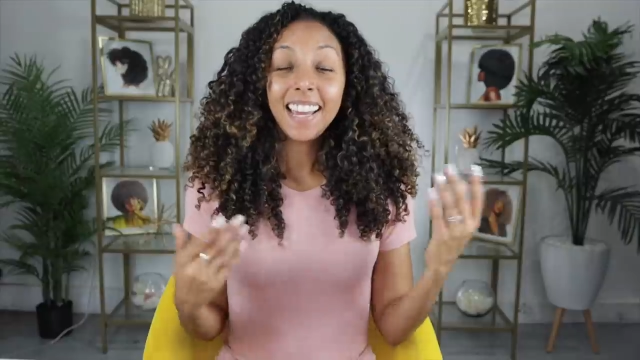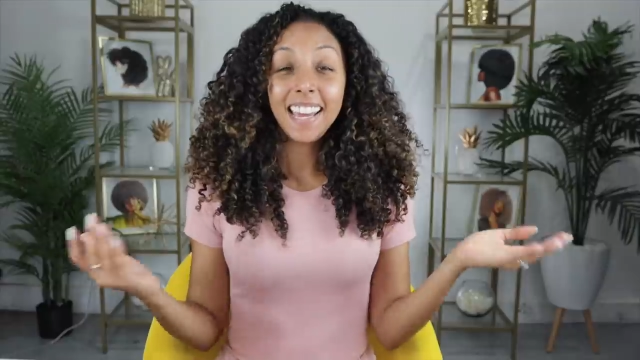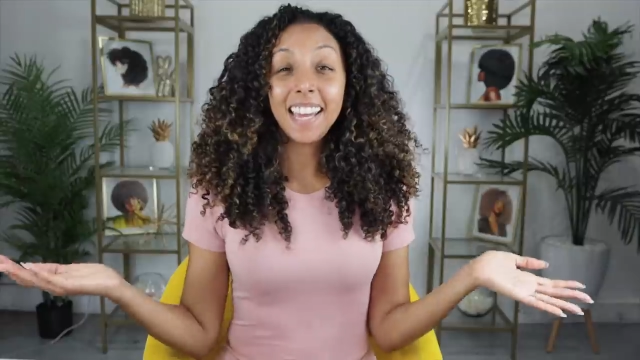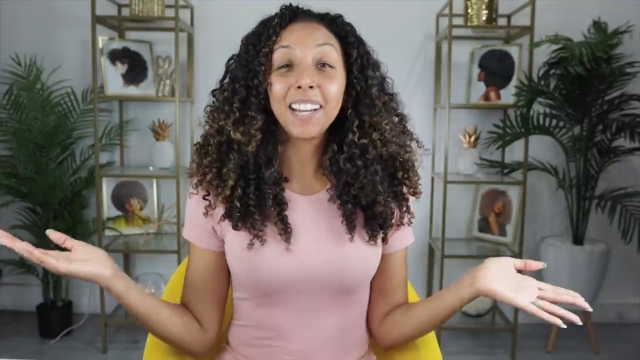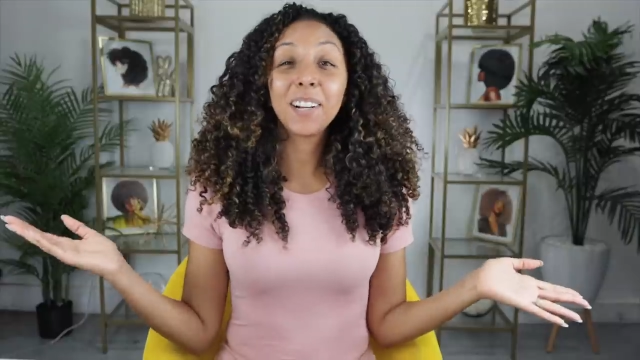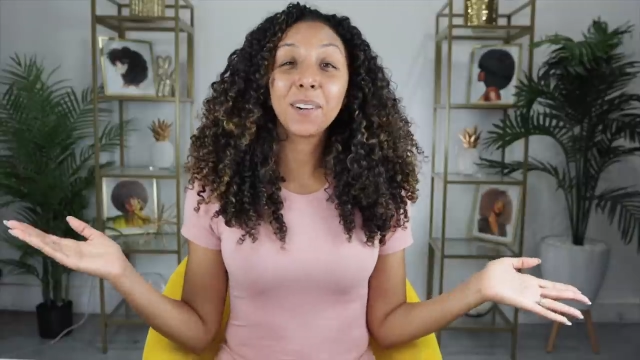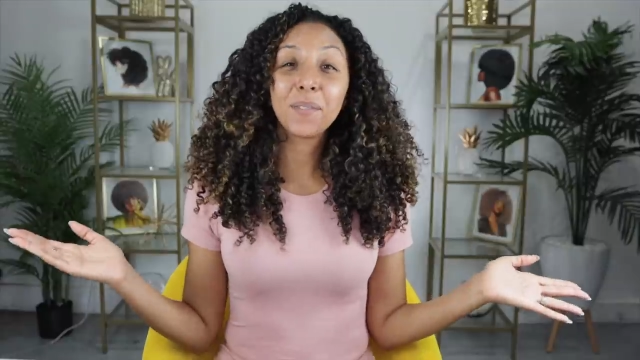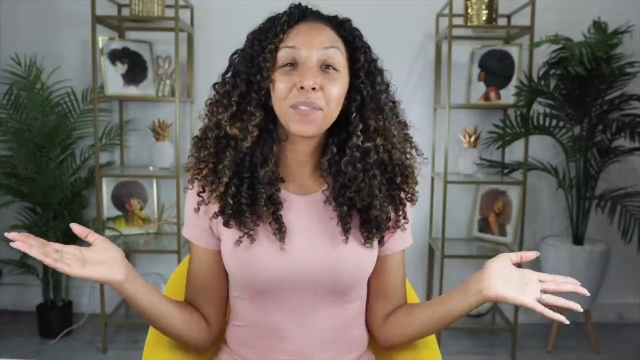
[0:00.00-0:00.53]

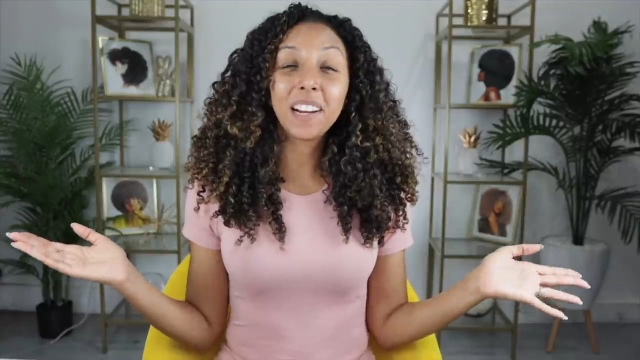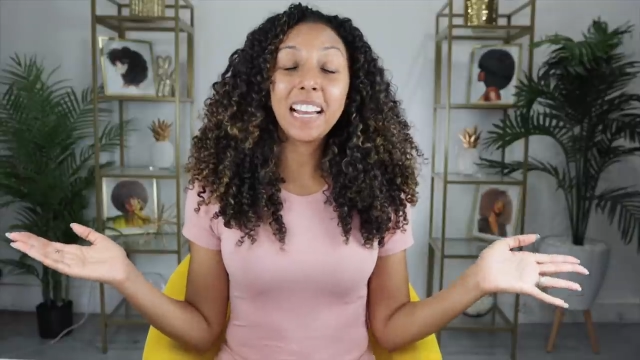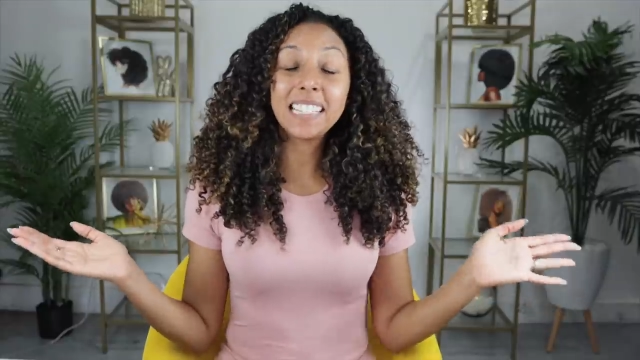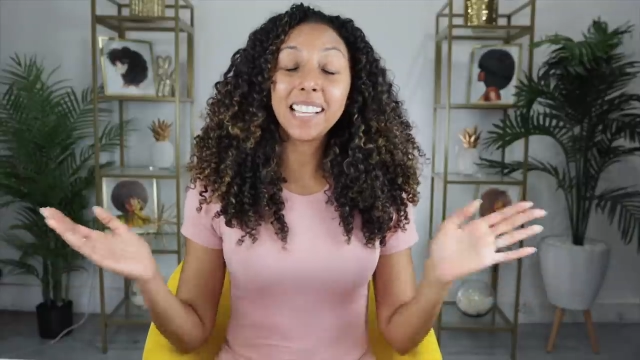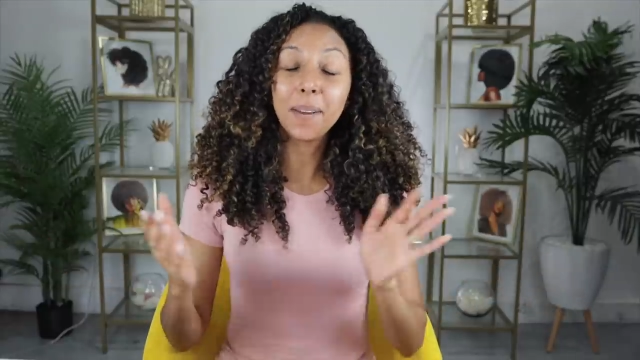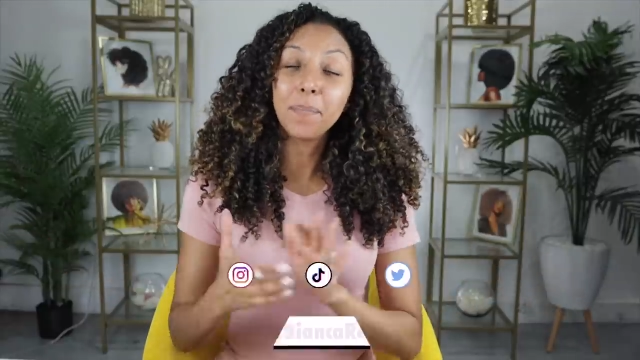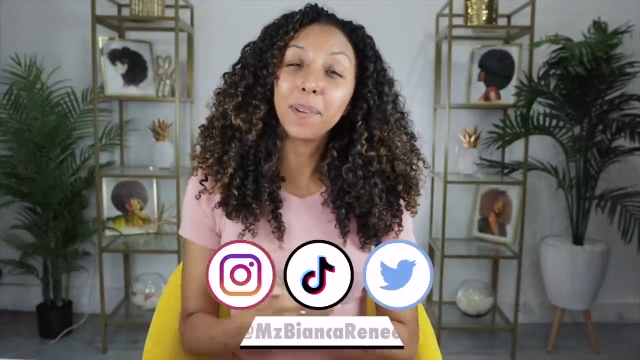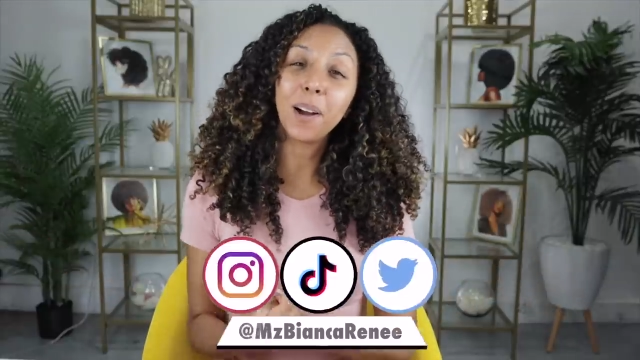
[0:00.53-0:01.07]
Hey girlfriends!
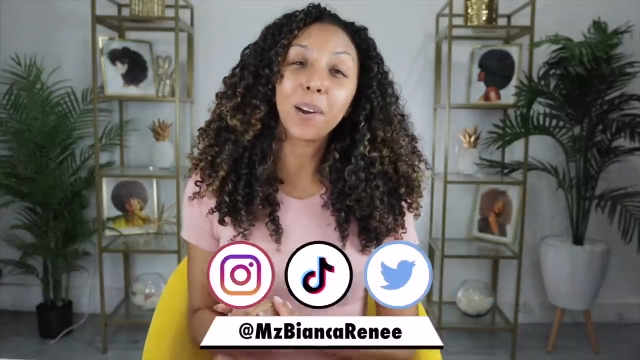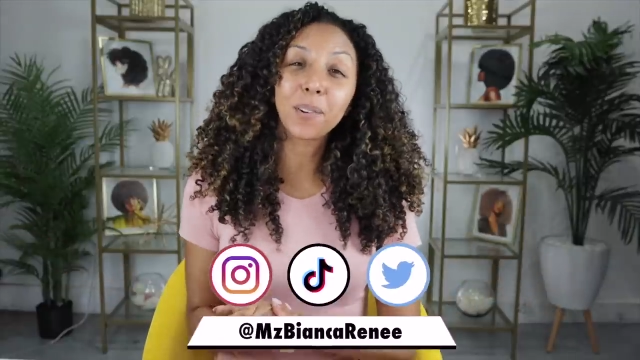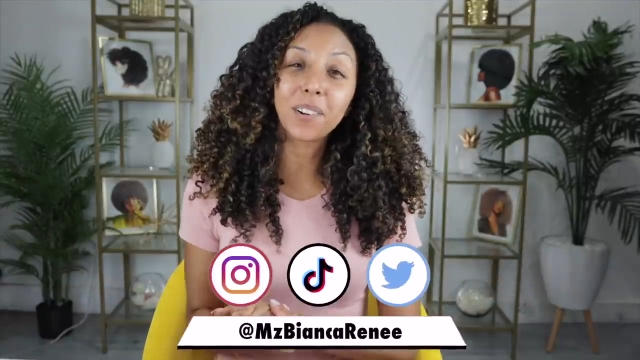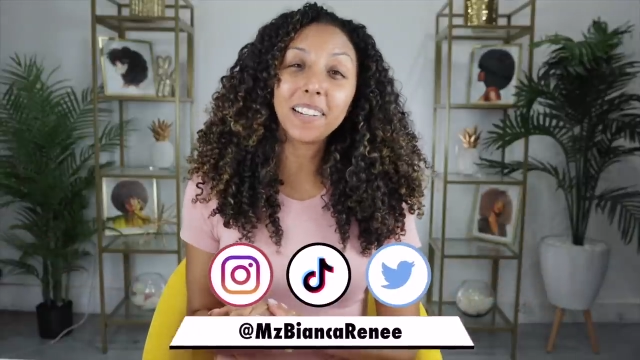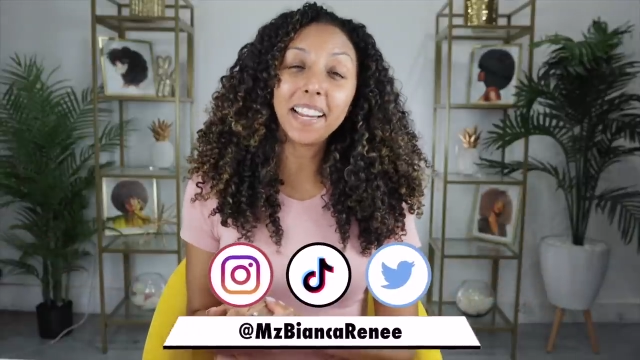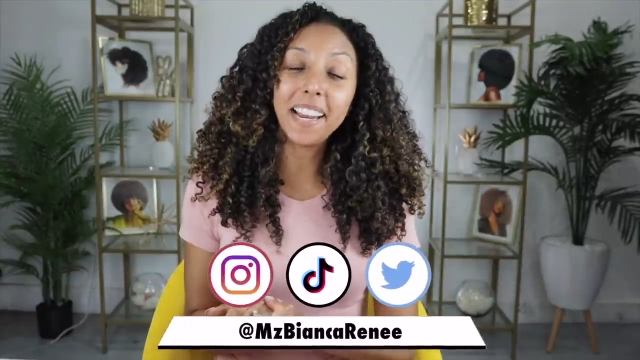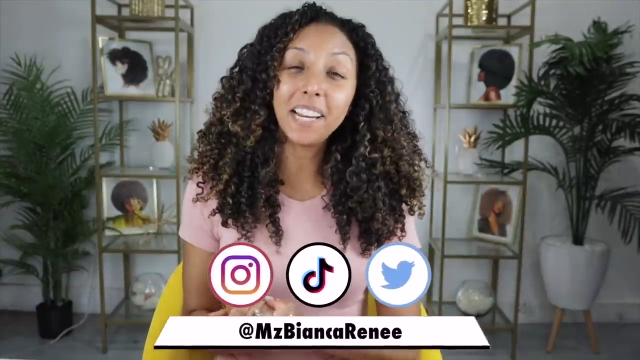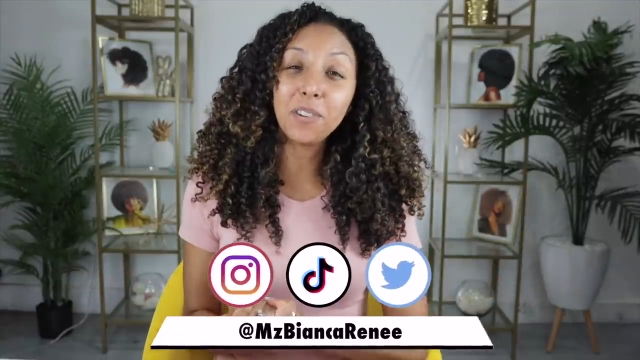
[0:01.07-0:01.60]
friends, I'm Bianca
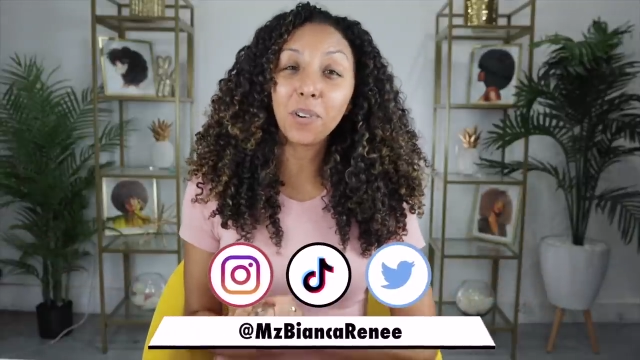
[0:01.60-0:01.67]
Renee and